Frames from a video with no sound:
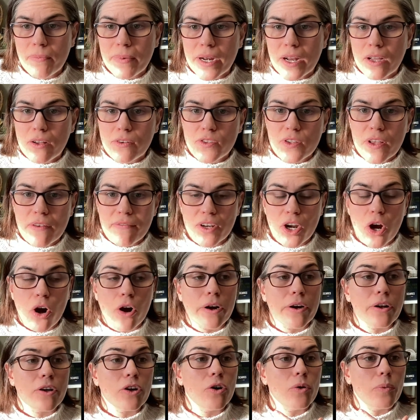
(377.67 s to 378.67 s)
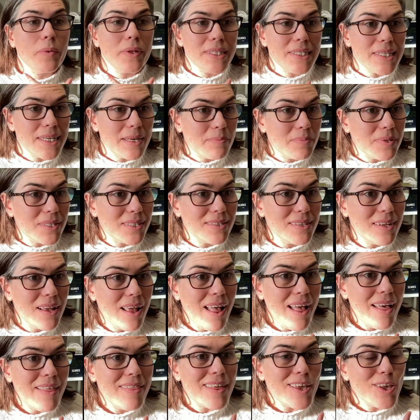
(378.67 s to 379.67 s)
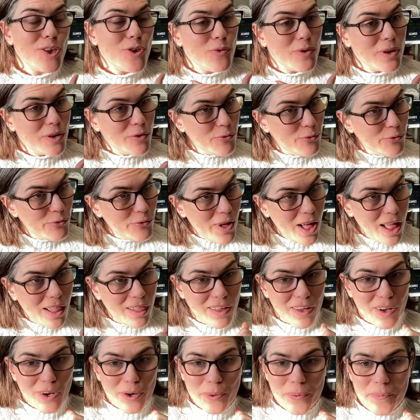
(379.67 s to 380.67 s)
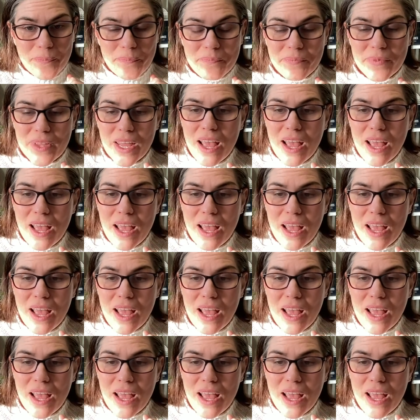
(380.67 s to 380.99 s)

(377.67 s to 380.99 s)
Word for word: but I also have an article with tips that you can follow.